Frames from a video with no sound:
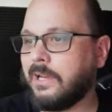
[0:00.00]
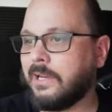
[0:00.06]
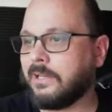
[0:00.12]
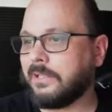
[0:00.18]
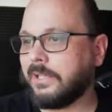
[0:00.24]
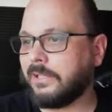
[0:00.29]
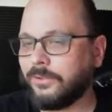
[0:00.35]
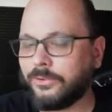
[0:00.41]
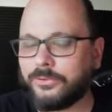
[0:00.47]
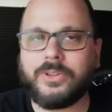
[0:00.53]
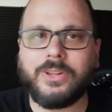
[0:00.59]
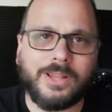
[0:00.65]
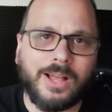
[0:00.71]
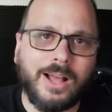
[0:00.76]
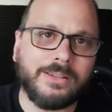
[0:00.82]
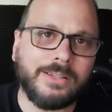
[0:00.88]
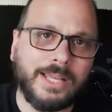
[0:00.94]
Uh, it looks a
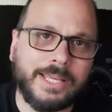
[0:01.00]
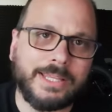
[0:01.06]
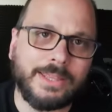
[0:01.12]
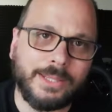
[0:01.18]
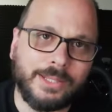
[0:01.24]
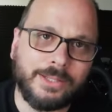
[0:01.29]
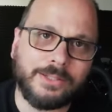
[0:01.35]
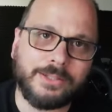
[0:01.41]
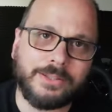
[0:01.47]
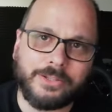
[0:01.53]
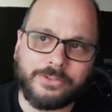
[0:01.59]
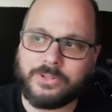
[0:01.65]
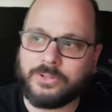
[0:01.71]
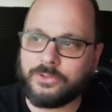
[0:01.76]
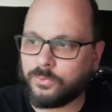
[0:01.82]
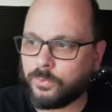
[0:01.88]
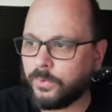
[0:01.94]
lot like the the
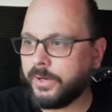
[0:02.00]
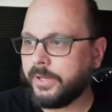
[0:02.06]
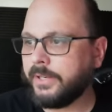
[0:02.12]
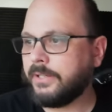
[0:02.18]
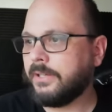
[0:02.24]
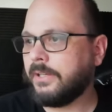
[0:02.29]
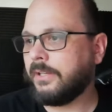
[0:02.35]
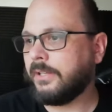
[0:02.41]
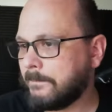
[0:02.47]
Cinch one.